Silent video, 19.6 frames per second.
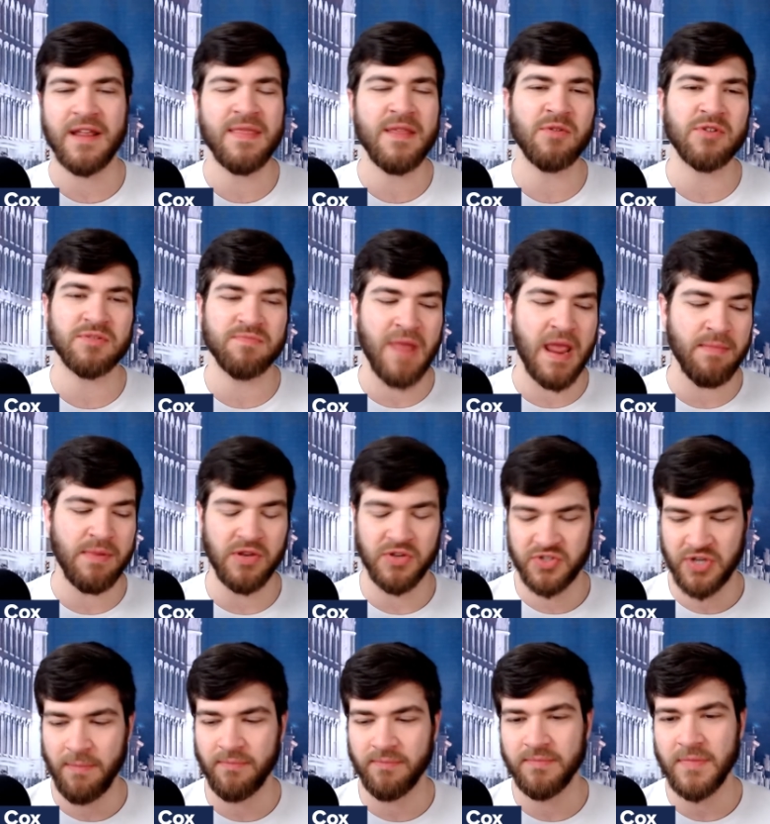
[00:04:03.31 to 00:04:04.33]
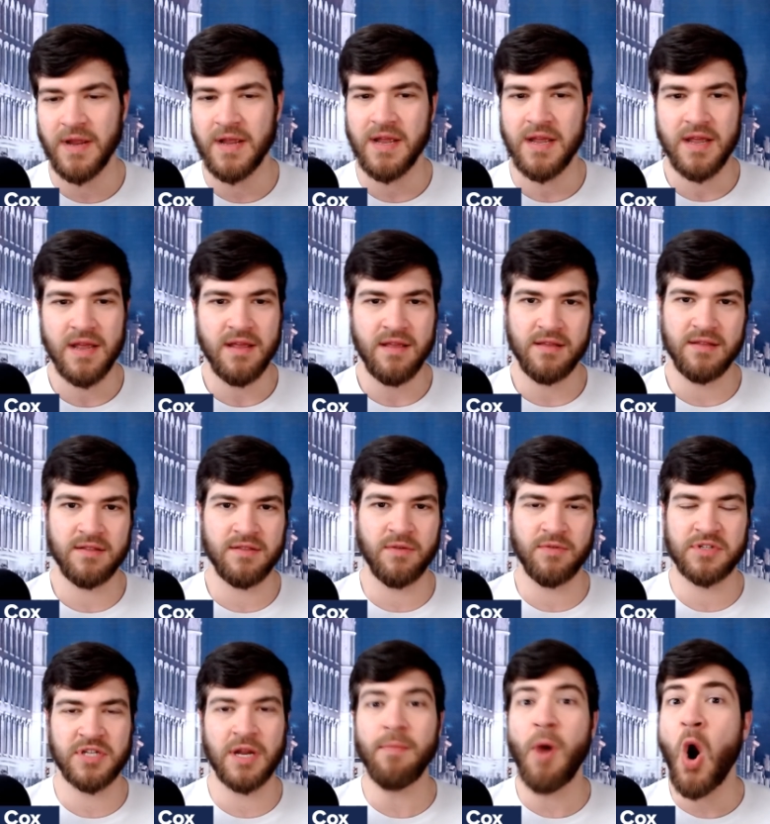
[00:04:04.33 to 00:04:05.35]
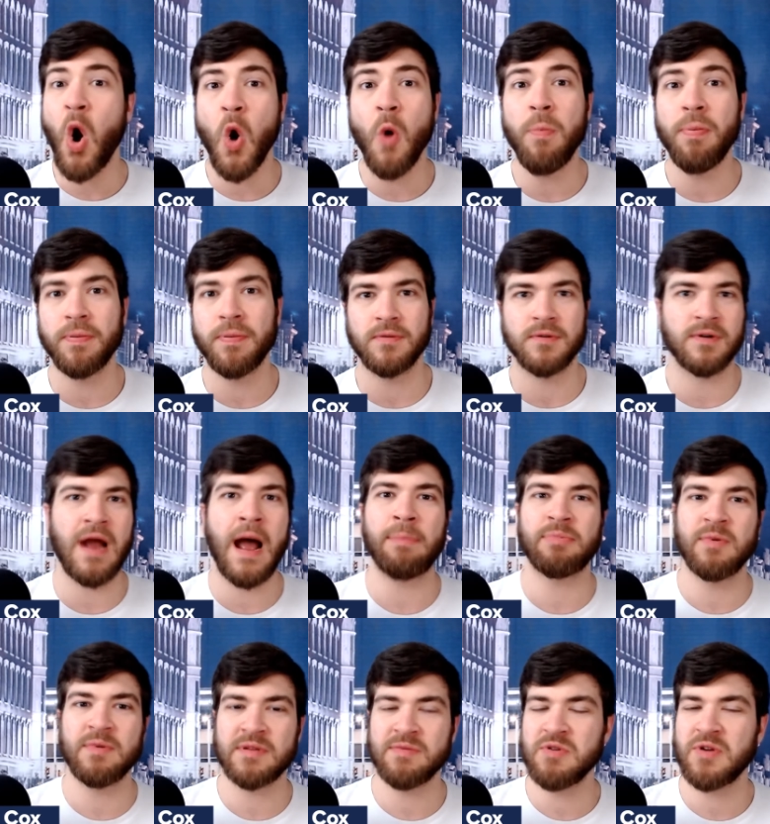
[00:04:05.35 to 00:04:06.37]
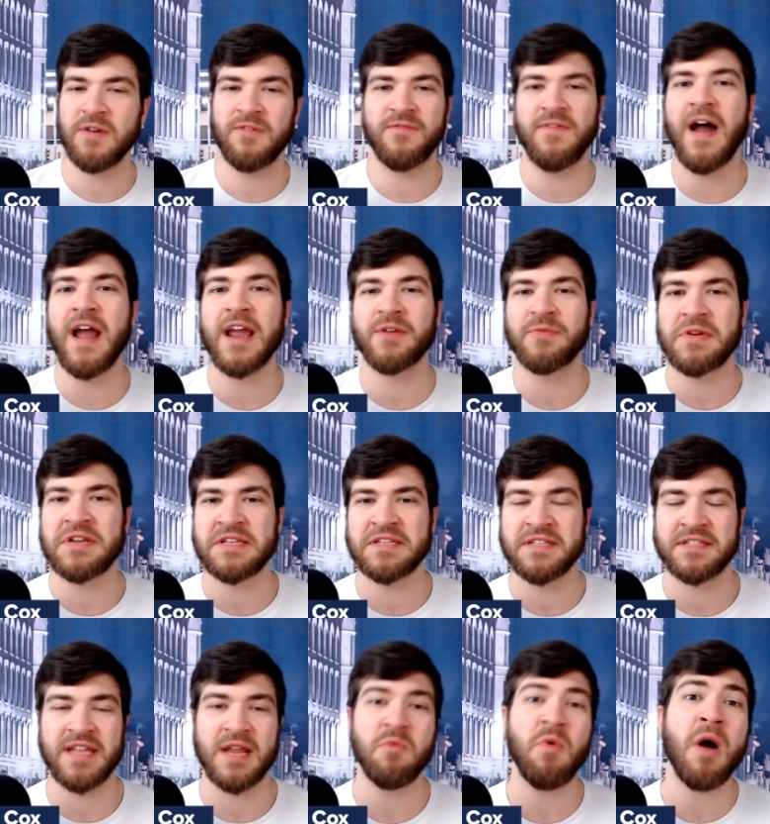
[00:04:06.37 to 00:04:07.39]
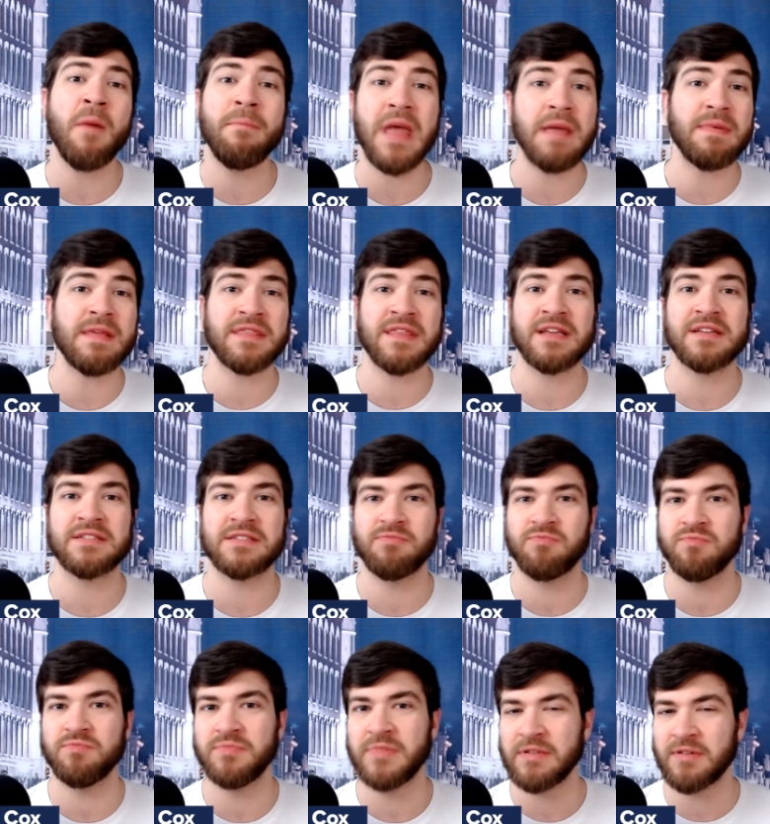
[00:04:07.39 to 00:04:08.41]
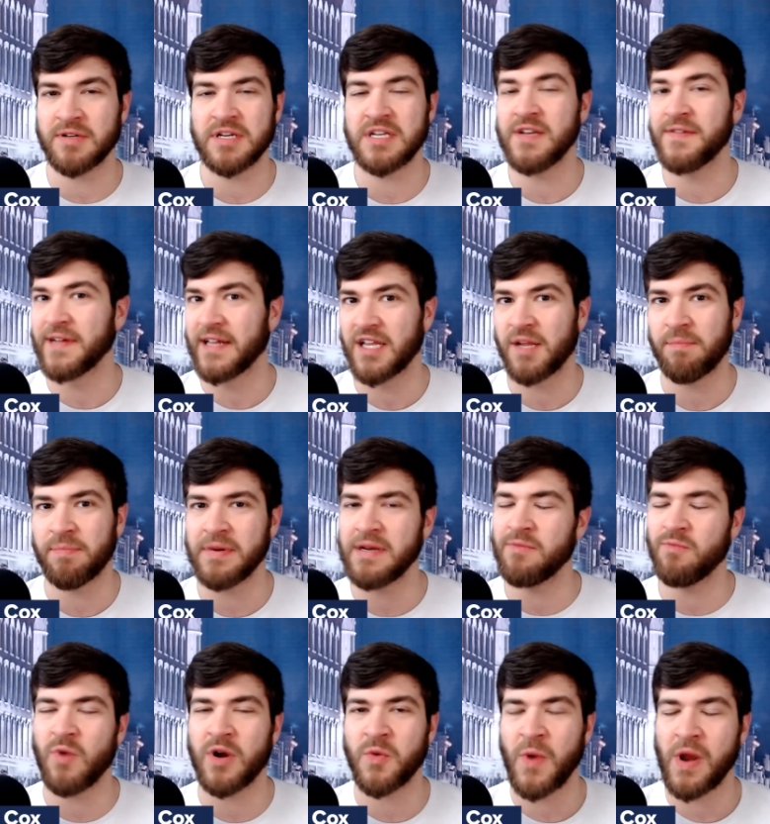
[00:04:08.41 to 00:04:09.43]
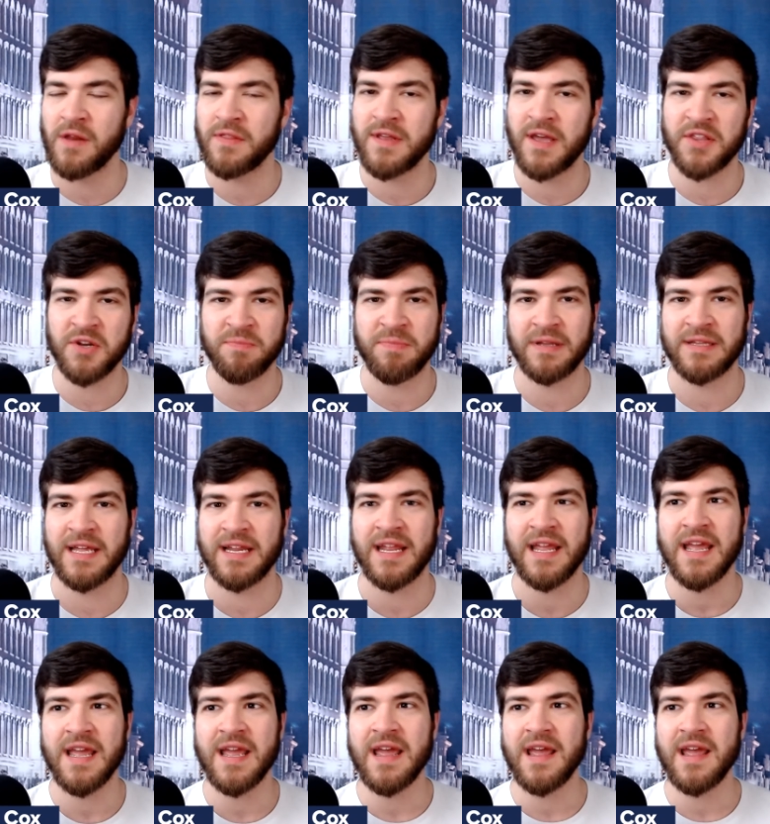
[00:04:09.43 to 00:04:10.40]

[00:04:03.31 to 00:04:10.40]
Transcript: And there was maybe some, you know, there was some hope or optimism. You could find reasons to say, well, maybe things could develop in one way or the other, but like